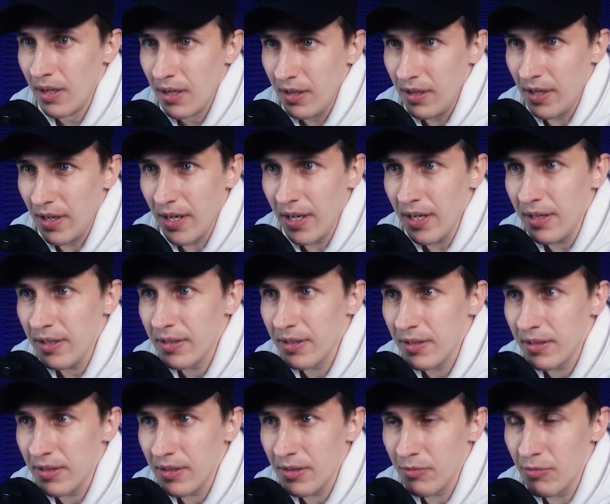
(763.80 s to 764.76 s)
Huh?
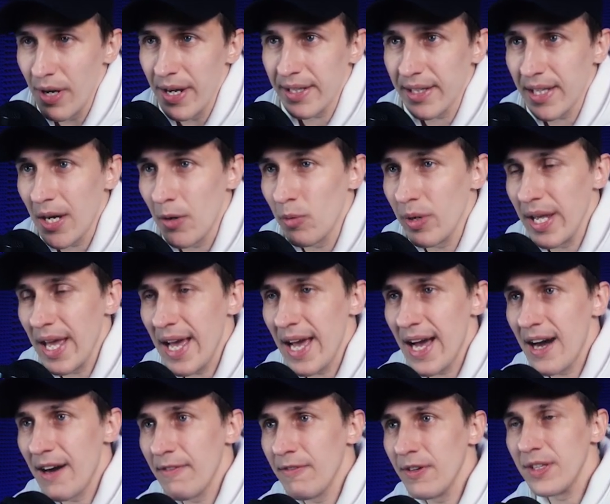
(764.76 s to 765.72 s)
Right now we
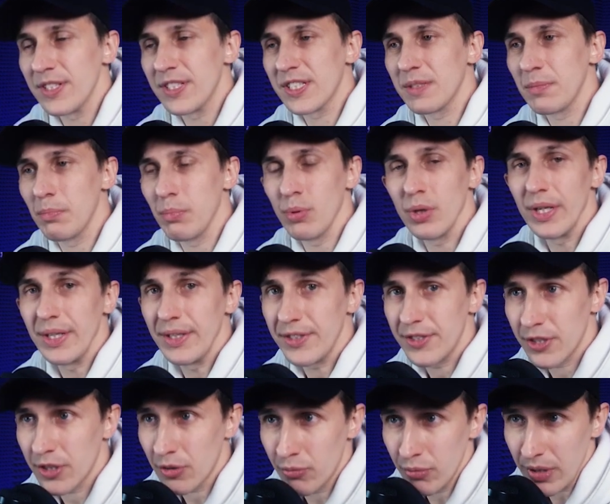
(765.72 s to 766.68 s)
have split
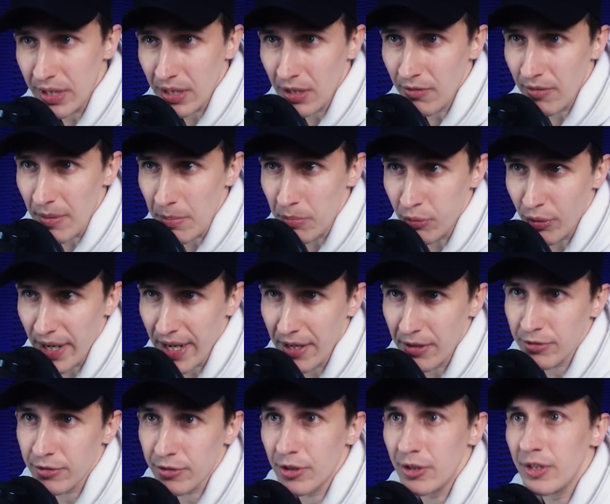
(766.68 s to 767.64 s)
screen of a
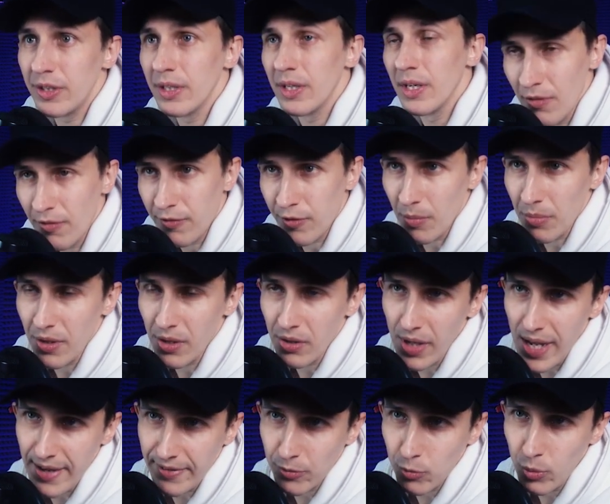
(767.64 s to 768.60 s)
browser. From the
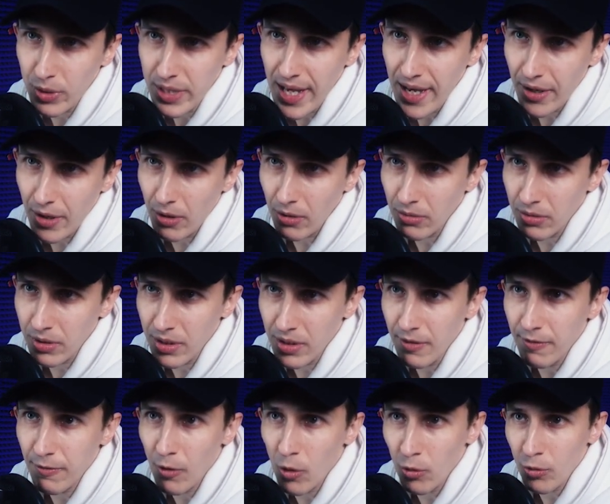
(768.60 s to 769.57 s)
left we got only
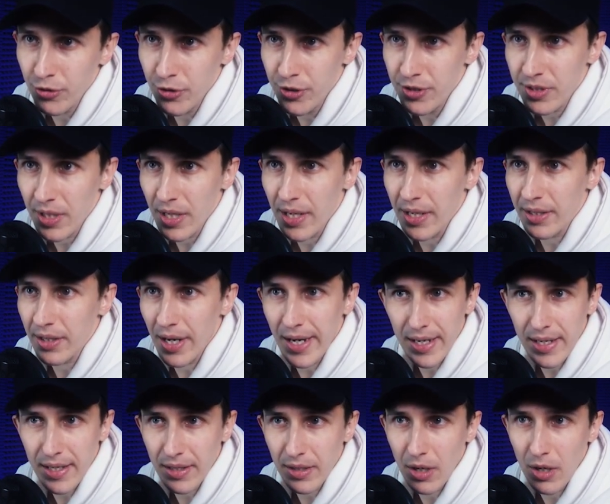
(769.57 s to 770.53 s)
the folders, and
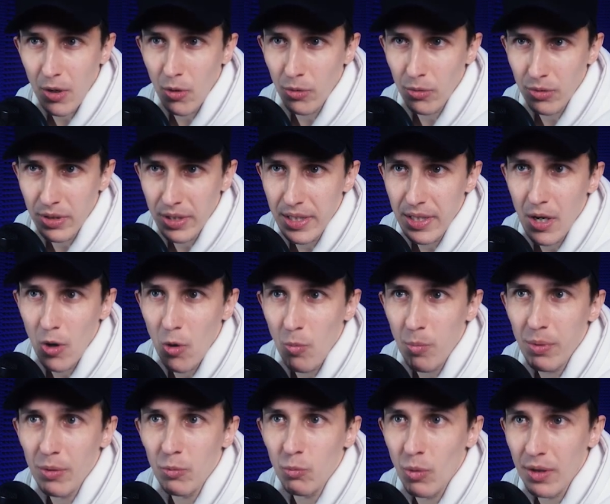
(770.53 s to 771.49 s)
I can only
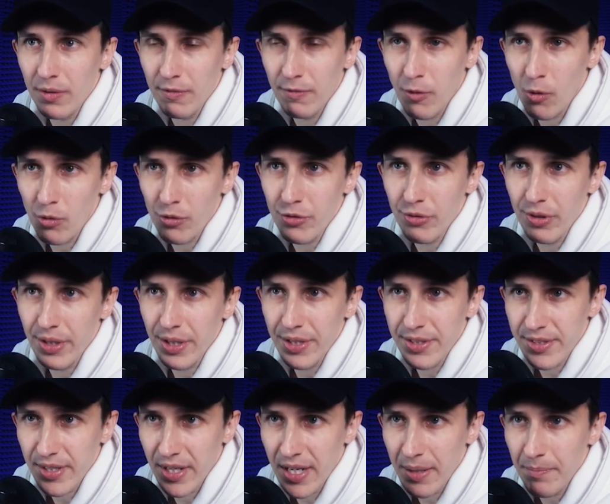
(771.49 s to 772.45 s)
open one folder at a
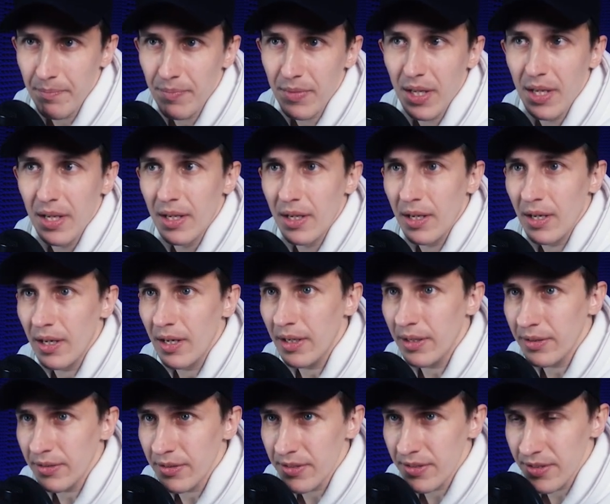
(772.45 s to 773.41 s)
time.
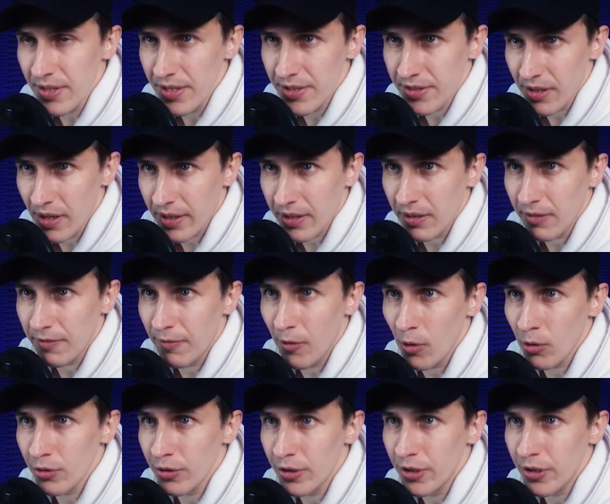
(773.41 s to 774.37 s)
And the selected
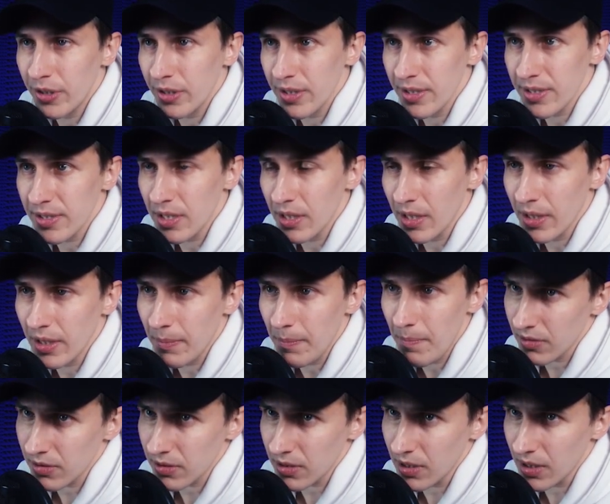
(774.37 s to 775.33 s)
folder is gonna
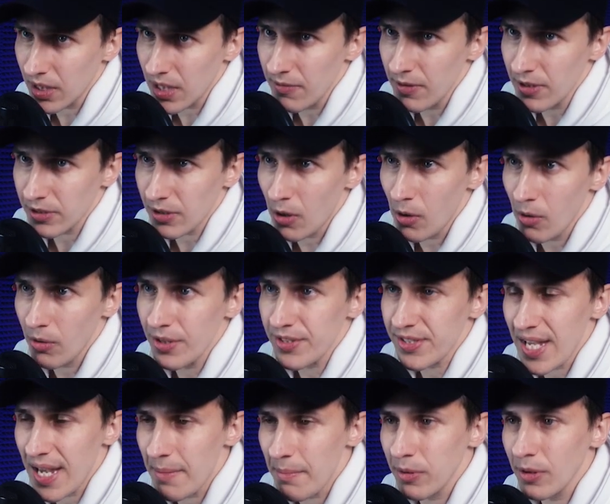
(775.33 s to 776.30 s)
give us all the
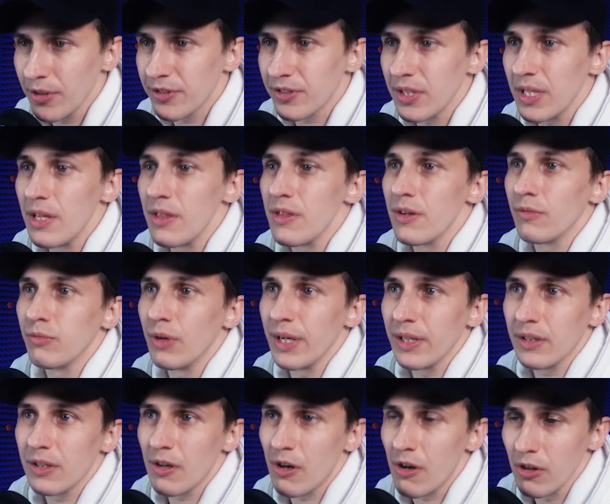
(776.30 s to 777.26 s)
samples in the
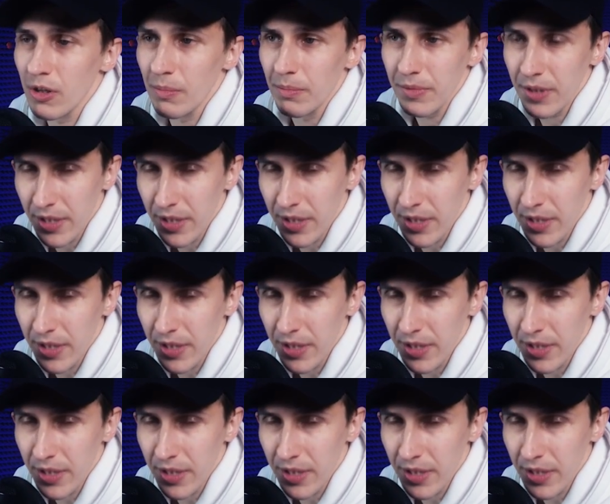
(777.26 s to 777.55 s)
right column